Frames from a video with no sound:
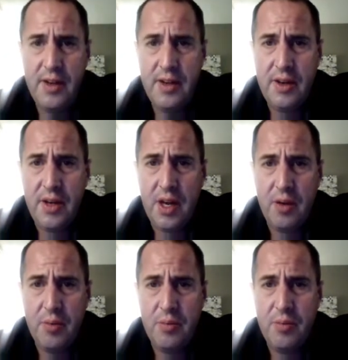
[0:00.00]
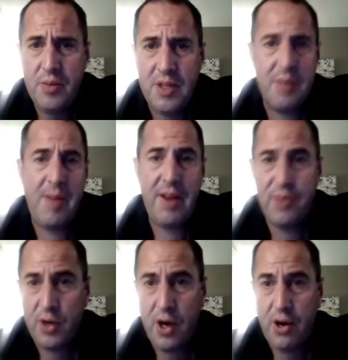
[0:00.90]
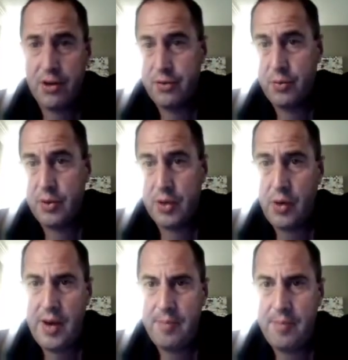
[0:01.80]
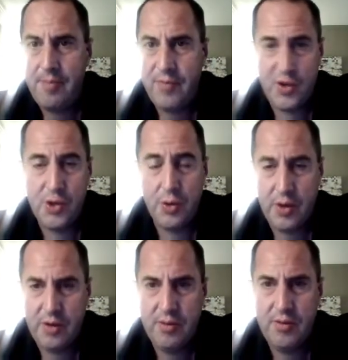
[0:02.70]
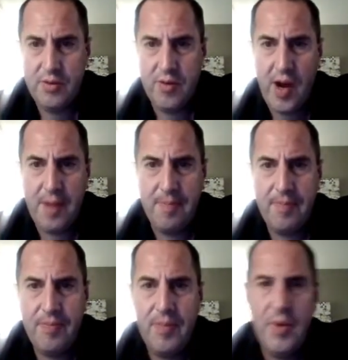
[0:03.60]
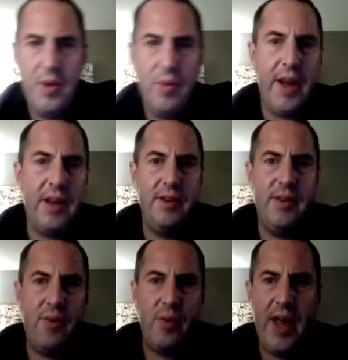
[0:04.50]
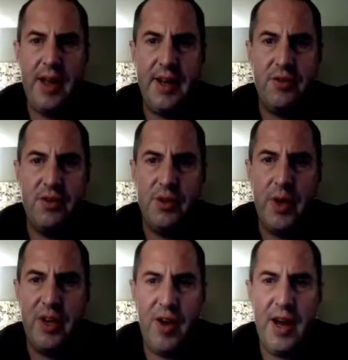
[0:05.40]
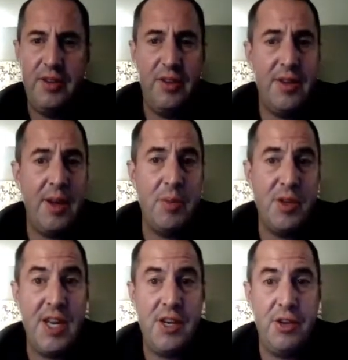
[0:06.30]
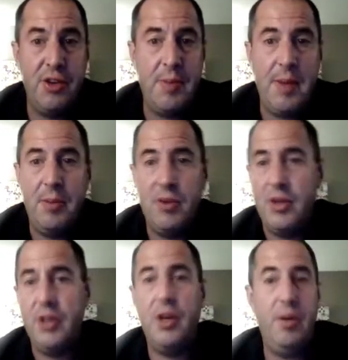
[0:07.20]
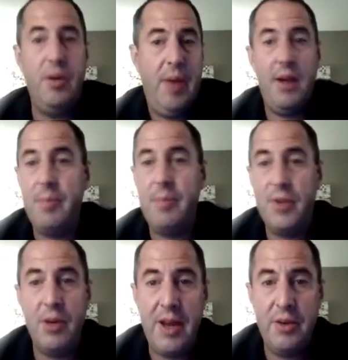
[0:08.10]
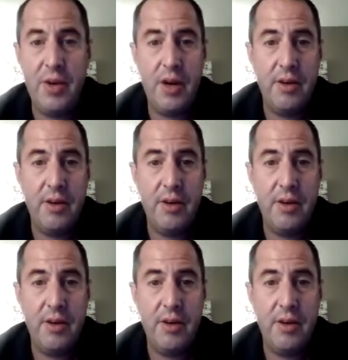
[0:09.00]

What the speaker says: the demand for cars will go up for sure, right? Why? Because everyone has extra 20 grand. Some percentage of those people are going to go, hey, I'm just going to buy a new car.